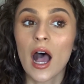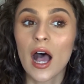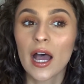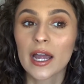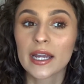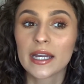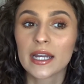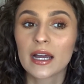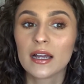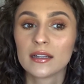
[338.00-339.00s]

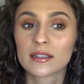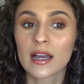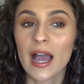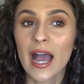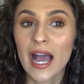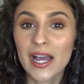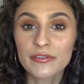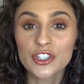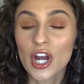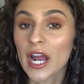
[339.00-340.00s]
I
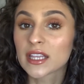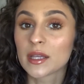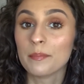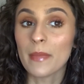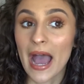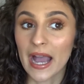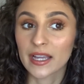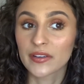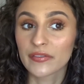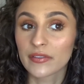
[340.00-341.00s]
have tried the
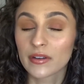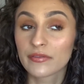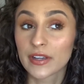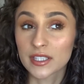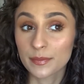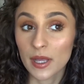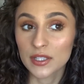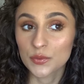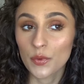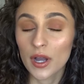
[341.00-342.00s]
MAC Fix
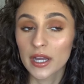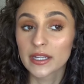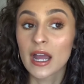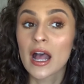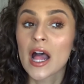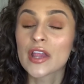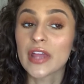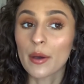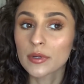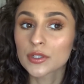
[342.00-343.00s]
Plus one.
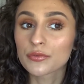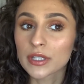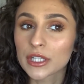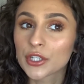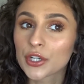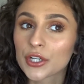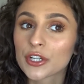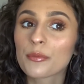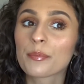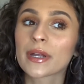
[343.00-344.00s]
That one is really
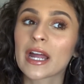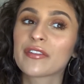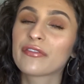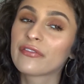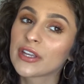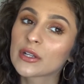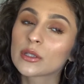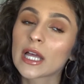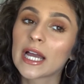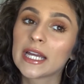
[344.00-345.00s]
good, but I
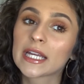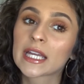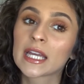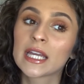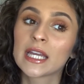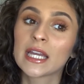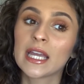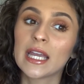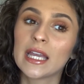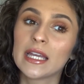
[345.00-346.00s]
feel like
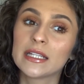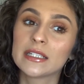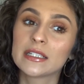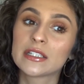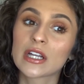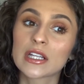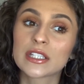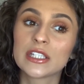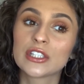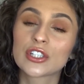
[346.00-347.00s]
it
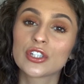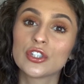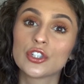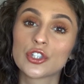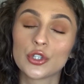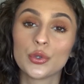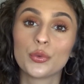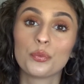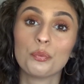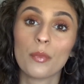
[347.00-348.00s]
doesn't
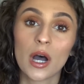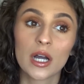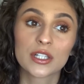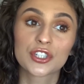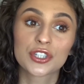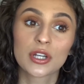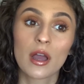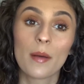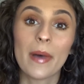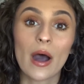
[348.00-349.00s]
do much
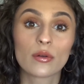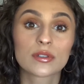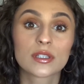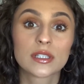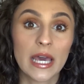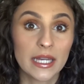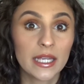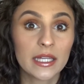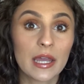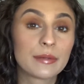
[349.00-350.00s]
about
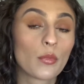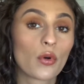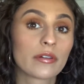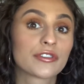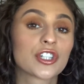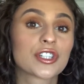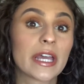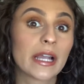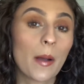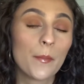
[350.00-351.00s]
setting and more of just
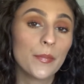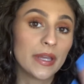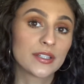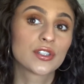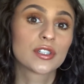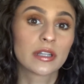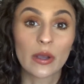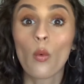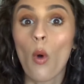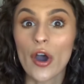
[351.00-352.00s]
like a mist,
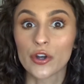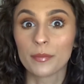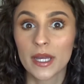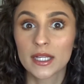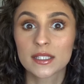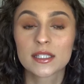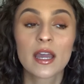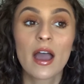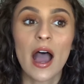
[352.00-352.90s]
like a water mist.